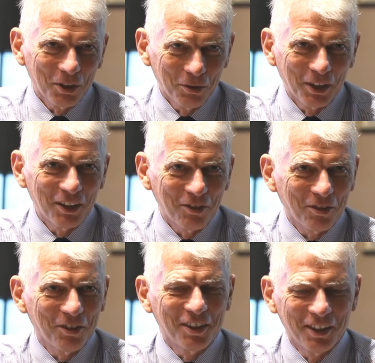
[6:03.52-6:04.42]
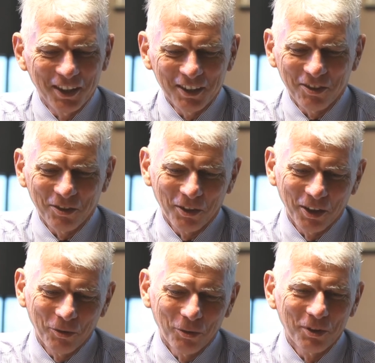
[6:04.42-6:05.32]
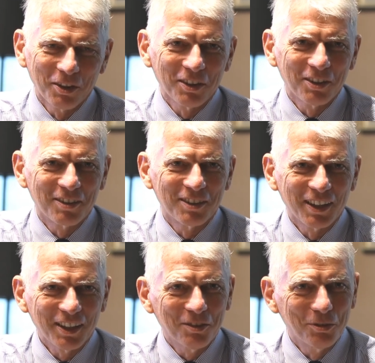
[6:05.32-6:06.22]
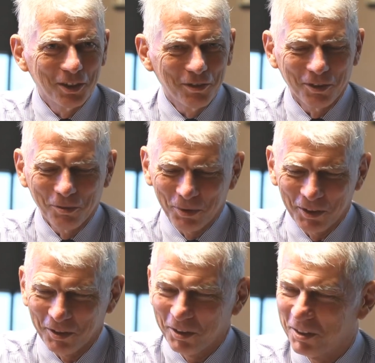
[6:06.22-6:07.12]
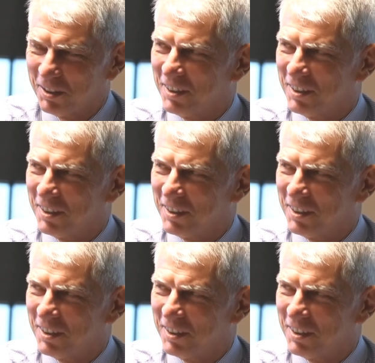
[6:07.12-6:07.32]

regulation yet, so I would not dare to give an opinion.